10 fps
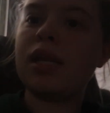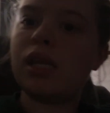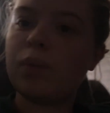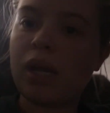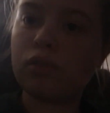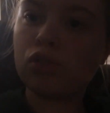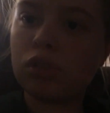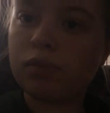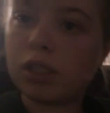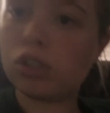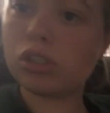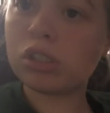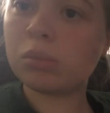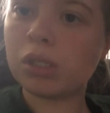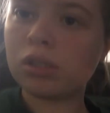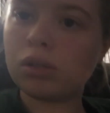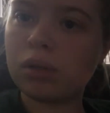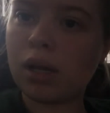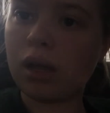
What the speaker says: And then we have to serve at church tomorrow.